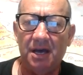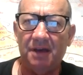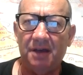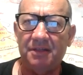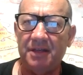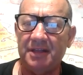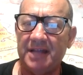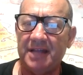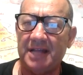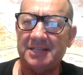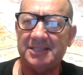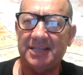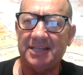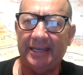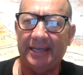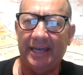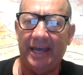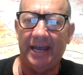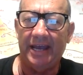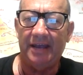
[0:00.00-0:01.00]
I think that's the
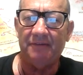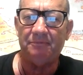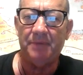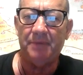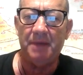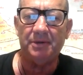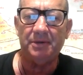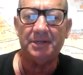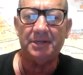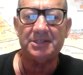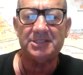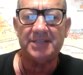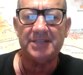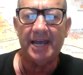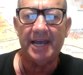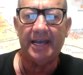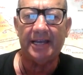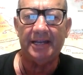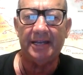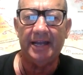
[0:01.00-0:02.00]
key. If people can
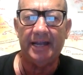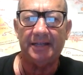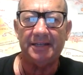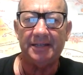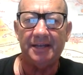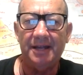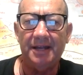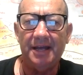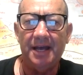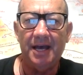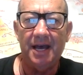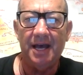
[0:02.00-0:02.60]
stay connected,